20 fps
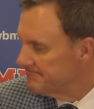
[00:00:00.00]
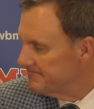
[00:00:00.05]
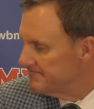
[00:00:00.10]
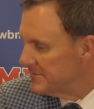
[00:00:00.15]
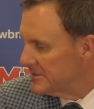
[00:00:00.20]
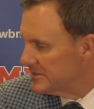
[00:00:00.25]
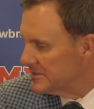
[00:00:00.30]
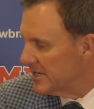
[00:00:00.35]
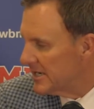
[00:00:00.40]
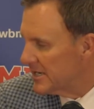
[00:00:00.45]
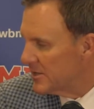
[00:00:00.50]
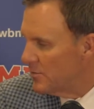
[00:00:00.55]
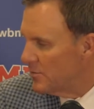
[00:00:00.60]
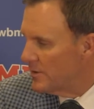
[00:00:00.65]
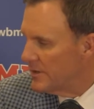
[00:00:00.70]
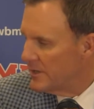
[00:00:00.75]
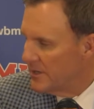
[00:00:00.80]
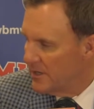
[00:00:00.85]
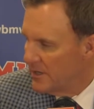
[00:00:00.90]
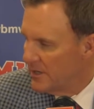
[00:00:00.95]
the second
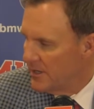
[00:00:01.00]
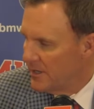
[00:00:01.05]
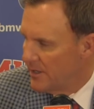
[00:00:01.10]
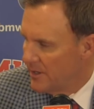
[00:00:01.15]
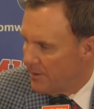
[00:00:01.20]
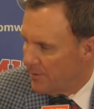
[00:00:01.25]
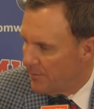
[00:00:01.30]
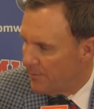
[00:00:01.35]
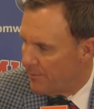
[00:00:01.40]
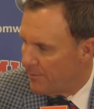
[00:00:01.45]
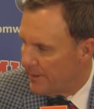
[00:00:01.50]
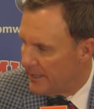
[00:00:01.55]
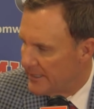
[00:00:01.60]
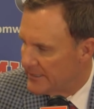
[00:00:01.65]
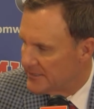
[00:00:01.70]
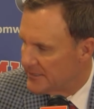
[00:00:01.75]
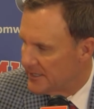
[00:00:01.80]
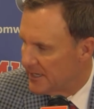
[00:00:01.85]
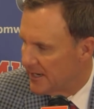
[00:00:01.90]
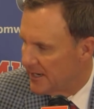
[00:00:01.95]
one.
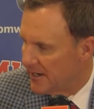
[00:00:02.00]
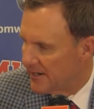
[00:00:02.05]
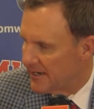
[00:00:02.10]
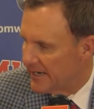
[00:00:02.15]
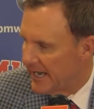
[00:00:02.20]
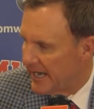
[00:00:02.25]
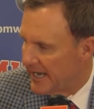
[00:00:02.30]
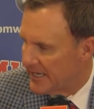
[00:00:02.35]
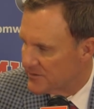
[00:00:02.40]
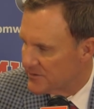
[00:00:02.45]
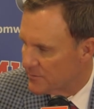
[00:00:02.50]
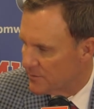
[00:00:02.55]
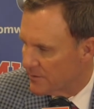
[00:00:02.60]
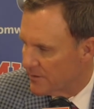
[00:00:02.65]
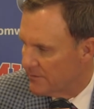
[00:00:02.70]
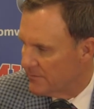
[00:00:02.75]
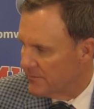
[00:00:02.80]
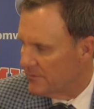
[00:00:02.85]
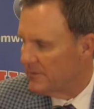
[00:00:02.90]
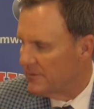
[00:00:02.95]
But uh, our guys
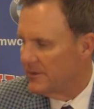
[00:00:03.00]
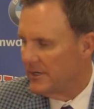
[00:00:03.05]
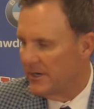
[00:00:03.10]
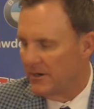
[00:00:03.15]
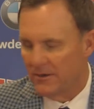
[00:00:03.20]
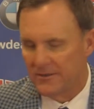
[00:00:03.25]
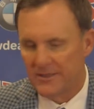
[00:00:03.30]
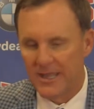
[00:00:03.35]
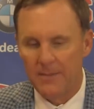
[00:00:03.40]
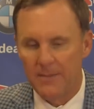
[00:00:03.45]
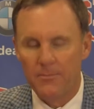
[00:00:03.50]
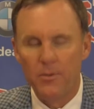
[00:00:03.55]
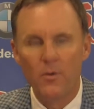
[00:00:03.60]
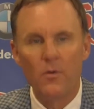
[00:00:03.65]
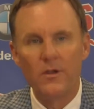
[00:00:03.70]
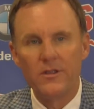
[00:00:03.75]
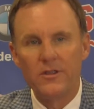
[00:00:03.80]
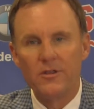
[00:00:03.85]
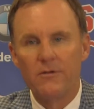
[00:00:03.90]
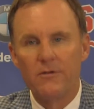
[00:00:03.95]
were, were, you know, at that
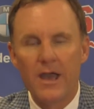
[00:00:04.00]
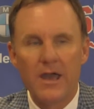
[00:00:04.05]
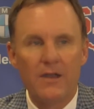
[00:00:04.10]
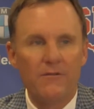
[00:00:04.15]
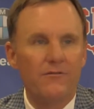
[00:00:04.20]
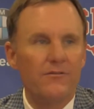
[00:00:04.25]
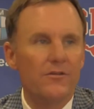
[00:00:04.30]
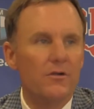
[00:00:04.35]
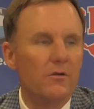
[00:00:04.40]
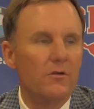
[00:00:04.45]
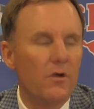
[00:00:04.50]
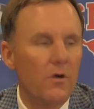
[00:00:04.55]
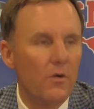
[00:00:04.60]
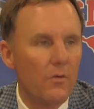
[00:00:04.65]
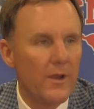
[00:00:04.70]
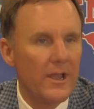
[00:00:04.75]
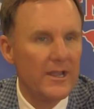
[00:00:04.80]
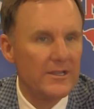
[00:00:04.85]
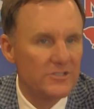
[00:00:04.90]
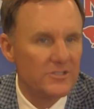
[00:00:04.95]
point you're out of field goal
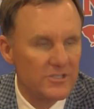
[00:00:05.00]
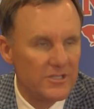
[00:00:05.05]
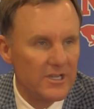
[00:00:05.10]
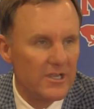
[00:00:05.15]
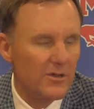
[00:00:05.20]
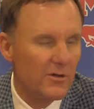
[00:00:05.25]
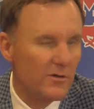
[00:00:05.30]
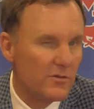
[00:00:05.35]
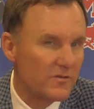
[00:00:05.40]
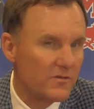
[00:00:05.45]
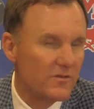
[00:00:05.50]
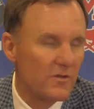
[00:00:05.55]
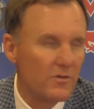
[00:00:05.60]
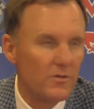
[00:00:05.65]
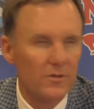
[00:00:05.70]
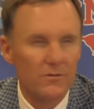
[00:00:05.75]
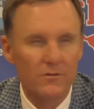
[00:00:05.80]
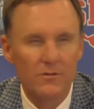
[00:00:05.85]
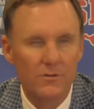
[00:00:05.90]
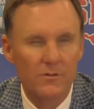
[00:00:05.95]
range still, so
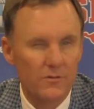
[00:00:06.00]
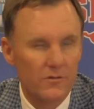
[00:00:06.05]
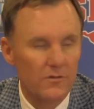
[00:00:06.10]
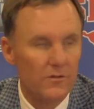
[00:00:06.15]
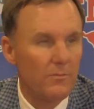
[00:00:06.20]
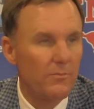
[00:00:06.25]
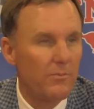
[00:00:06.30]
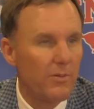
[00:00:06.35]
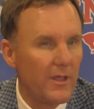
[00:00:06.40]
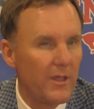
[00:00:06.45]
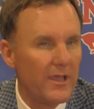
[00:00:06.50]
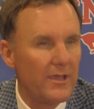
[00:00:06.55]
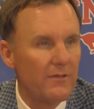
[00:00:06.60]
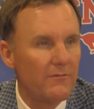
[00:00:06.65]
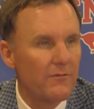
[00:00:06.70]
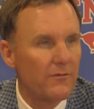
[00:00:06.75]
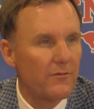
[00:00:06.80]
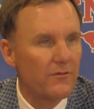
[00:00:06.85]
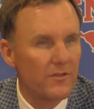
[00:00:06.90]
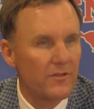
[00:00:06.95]
you're you're still playing
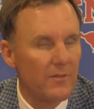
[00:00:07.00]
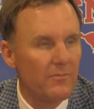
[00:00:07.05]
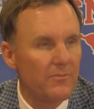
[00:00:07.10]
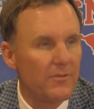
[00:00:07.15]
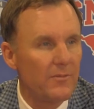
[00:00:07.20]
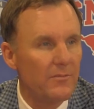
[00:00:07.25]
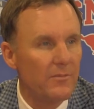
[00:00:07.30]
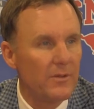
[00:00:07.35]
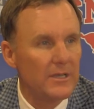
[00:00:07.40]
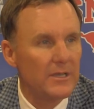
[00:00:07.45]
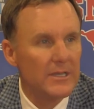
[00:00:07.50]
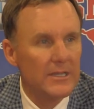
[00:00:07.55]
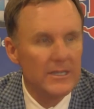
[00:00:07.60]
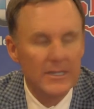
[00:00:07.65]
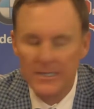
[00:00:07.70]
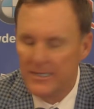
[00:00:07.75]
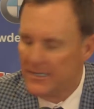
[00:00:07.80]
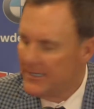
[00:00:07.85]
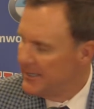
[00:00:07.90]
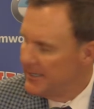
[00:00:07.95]
for something. But
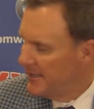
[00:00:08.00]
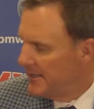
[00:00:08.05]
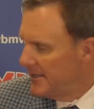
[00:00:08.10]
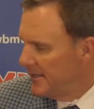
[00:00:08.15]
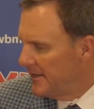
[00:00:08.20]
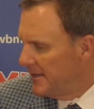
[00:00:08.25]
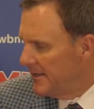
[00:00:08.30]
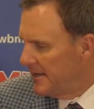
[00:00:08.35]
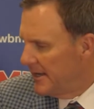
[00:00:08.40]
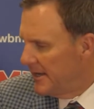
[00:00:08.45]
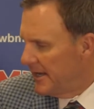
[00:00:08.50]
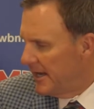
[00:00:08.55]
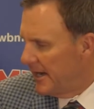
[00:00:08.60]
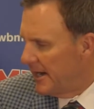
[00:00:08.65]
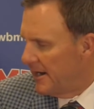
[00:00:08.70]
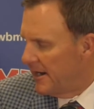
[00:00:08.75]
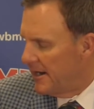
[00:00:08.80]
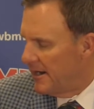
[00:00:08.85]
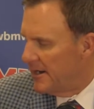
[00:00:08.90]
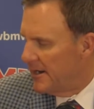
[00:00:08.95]

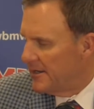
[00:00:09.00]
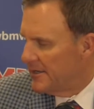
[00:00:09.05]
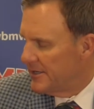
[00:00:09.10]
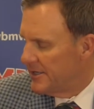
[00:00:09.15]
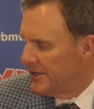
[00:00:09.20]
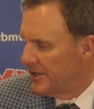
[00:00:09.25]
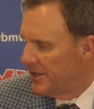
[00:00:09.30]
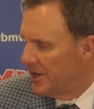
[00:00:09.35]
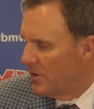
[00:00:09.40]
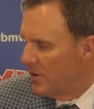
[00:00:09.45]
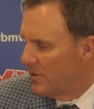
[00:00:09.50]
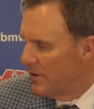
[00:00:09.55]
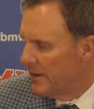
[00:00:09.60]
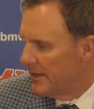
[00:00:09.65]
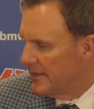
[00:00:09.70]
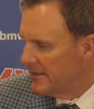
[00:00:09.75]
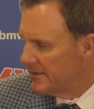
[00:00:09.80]
uh, you know,